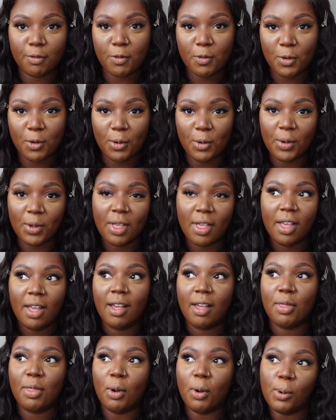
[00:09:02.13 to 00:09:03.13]
for
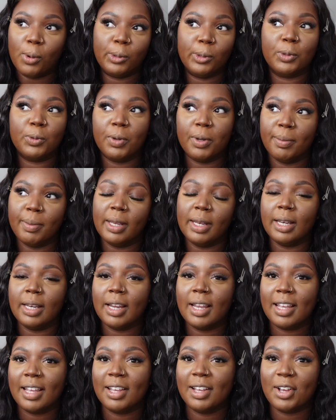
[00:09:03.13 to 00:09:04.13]
the older women
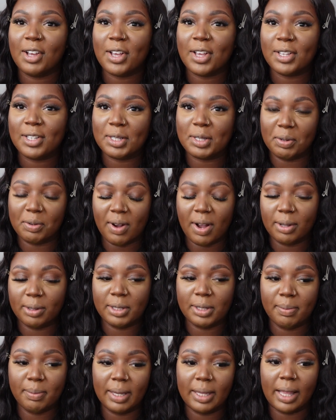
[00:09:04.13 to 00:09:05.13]

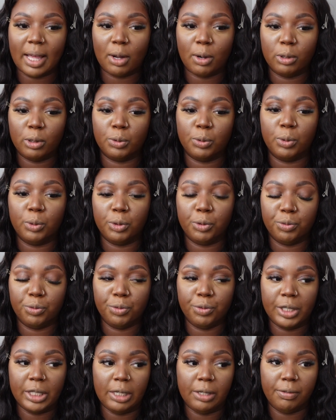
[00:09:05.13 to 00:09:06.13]
surrounding me, that God would
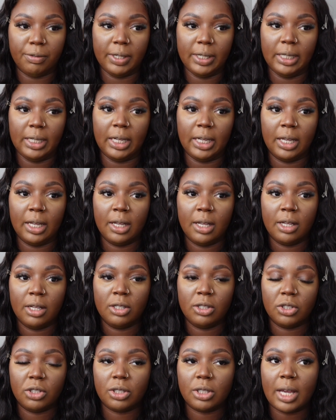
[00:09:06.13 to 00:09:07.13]
really, really
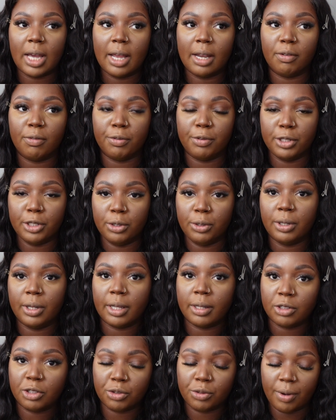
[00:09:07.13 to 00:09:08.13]
just kind of renew
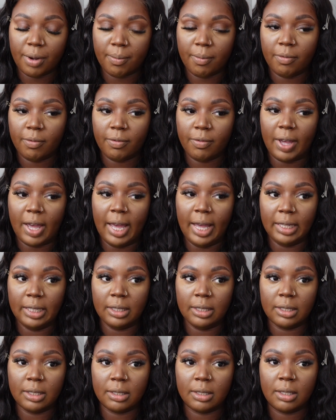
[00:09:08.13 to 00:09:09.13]
their strength
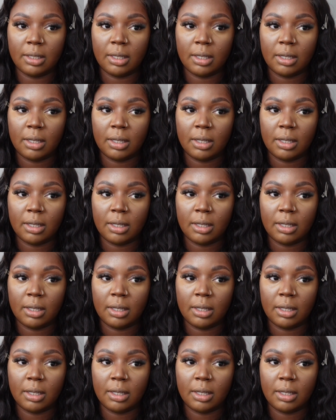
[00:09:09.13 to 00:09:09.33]
and